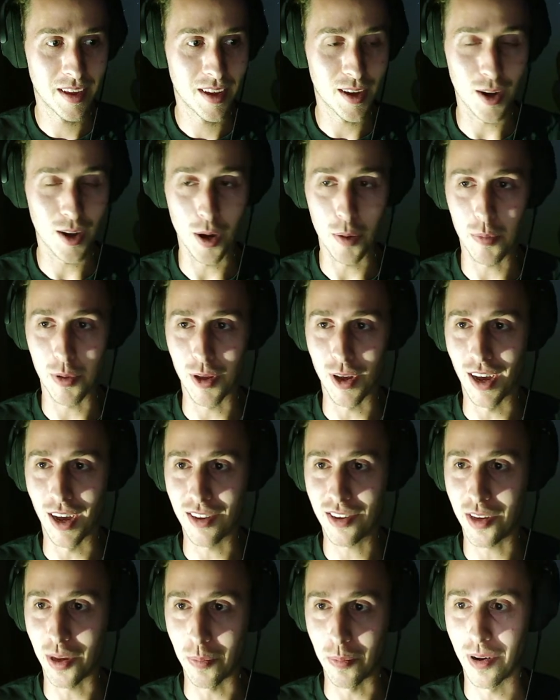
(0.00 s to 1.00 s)
Hope you got
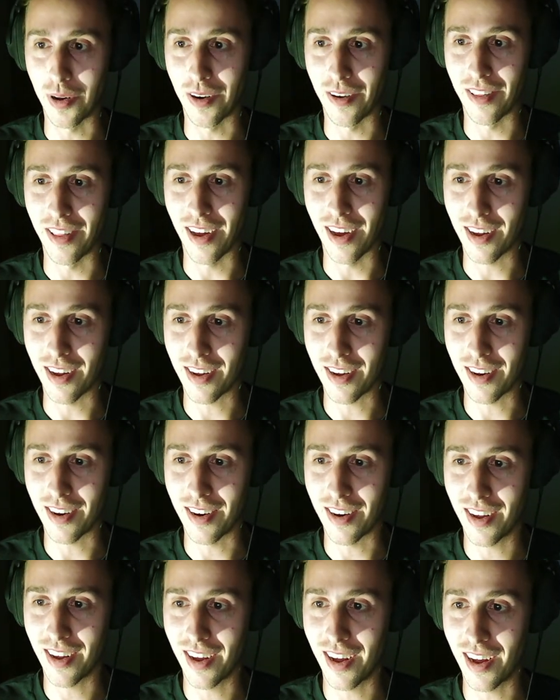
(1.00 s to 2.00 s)
something out of that
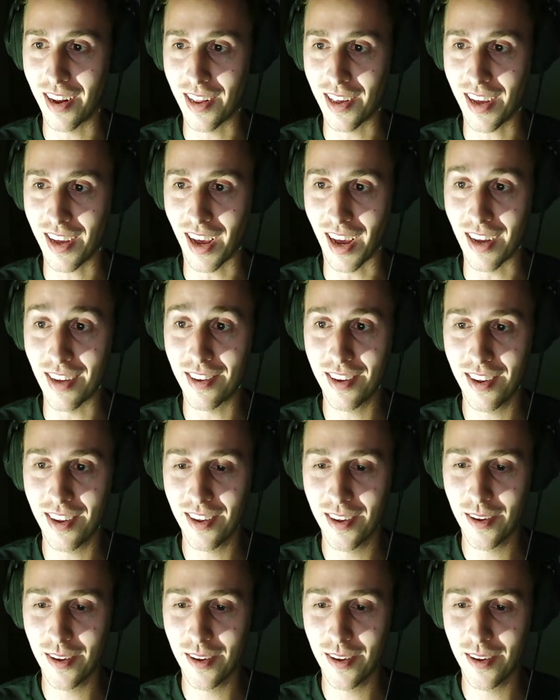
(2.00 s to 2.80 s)
in any case.